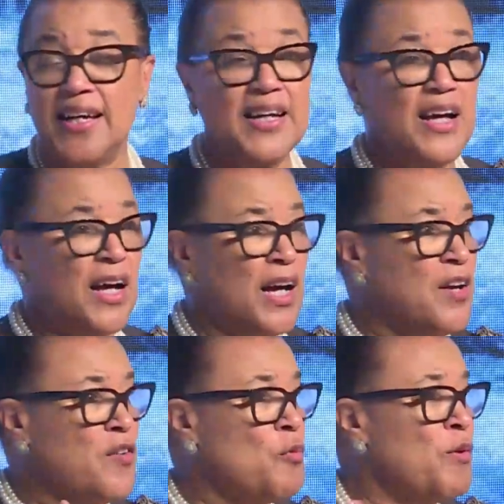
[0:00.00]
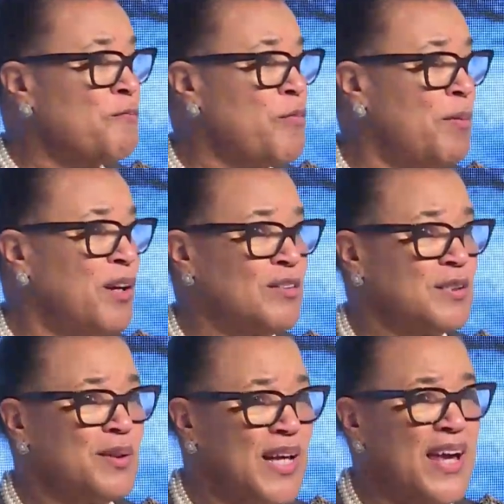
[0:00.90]
I know we've probably got
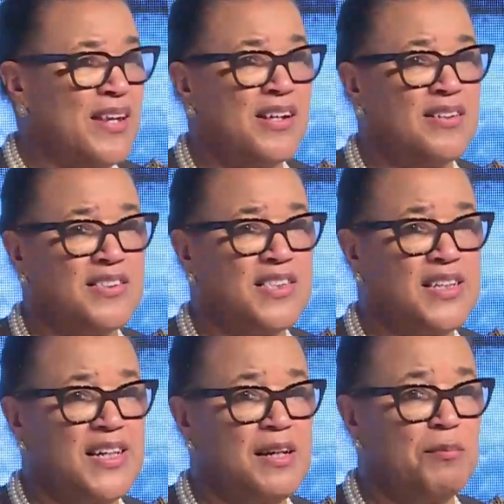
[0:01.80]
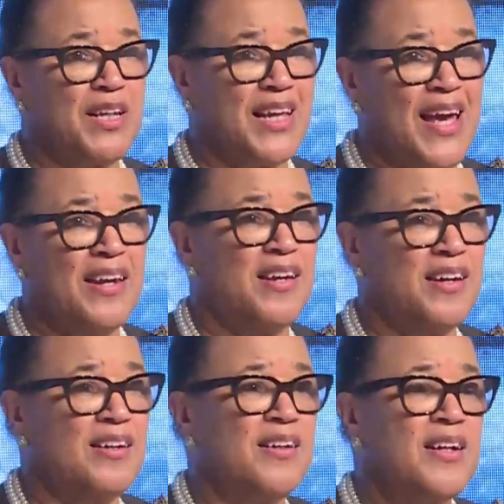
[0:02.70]
some Kenyans in here, but
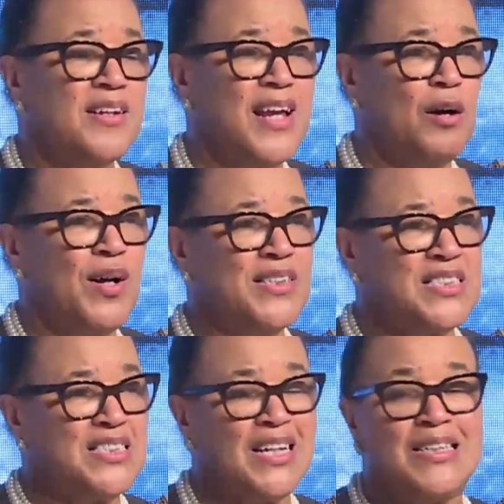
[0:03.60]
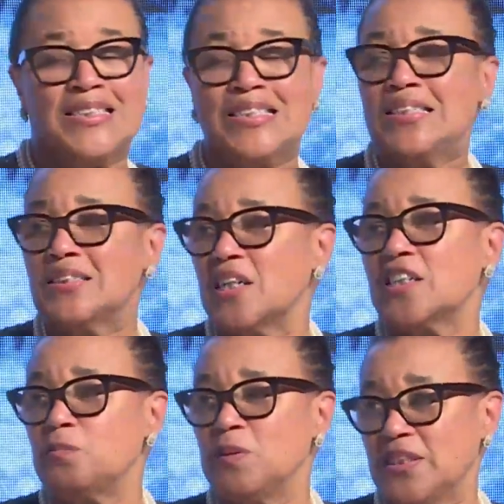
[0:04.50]
Kenya now has
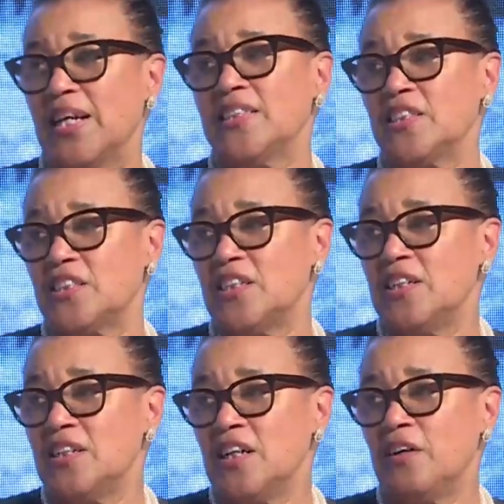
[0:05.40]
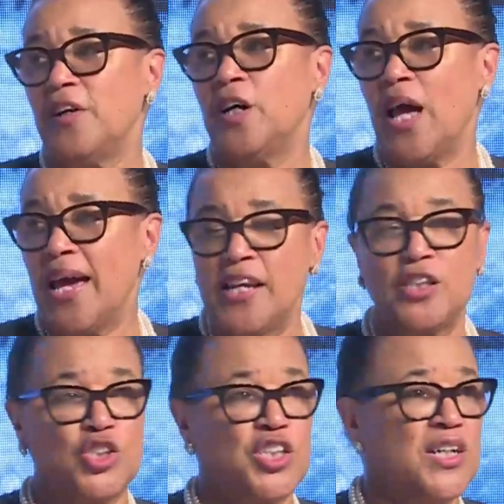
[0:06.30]
96% of her
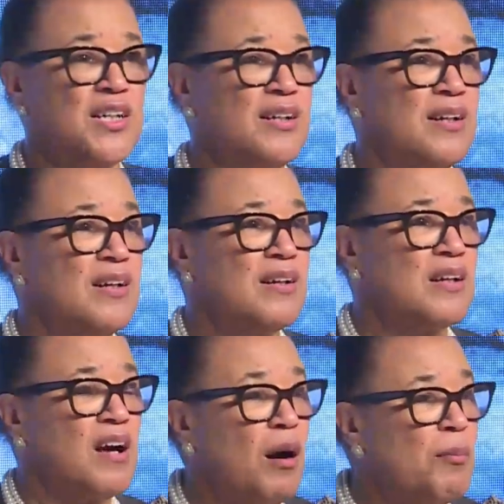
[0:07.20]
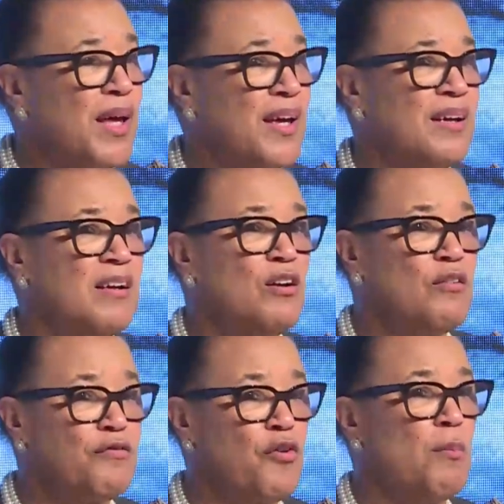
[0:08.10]
energy coming
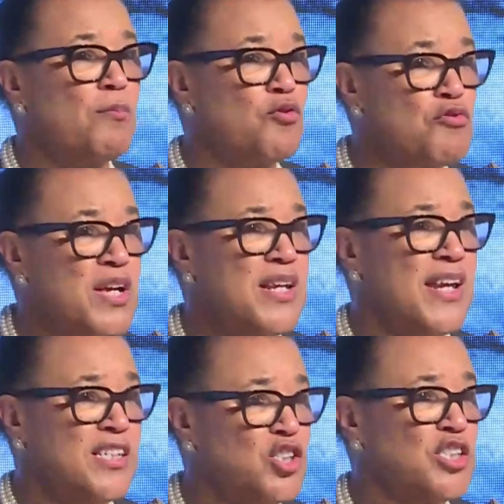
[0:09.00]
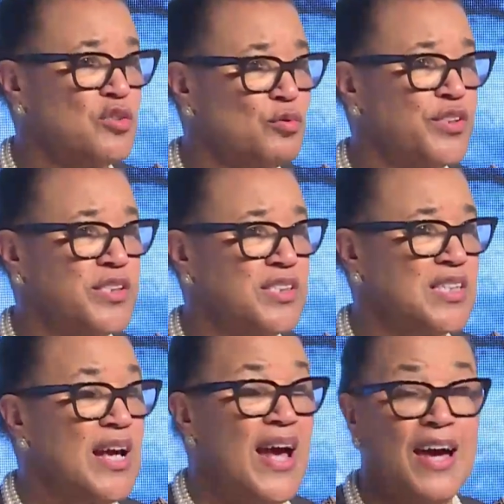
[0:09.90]
from green energy sources,
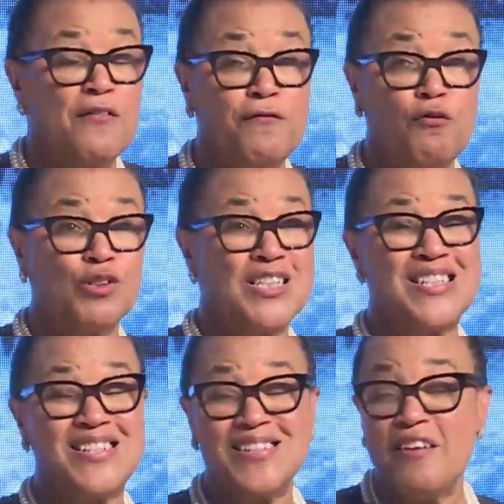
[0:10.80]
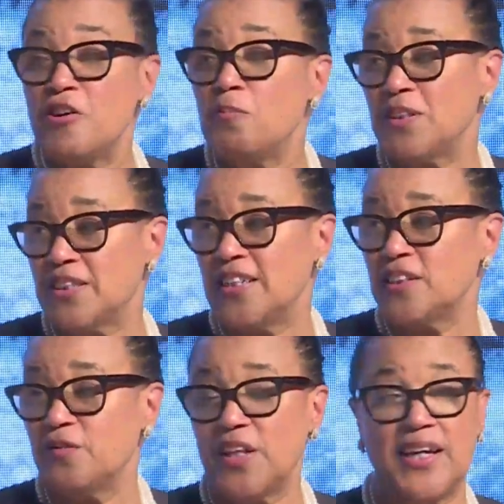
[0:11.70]
and
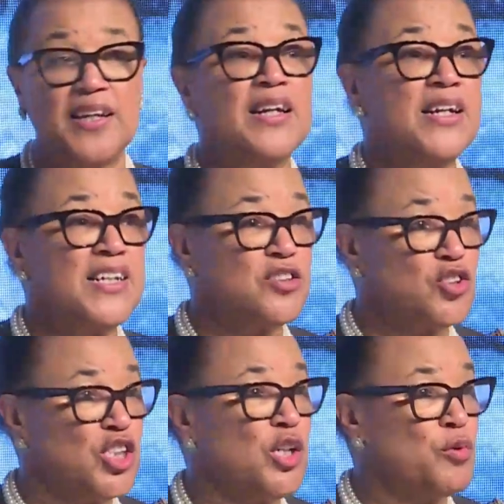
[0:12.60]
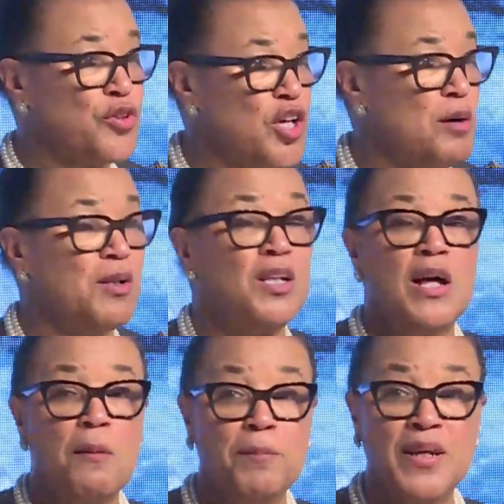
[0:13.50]
47% of that is geothermal.
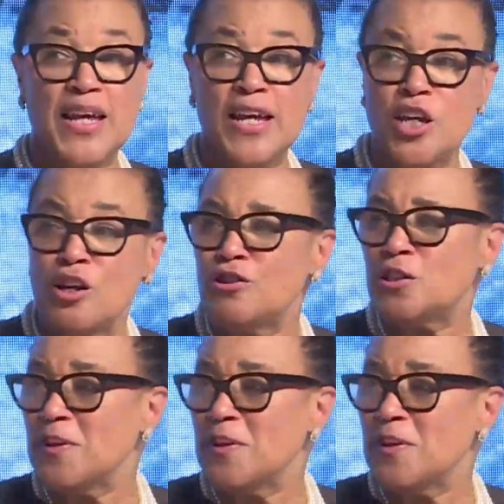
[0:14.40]
But it used to be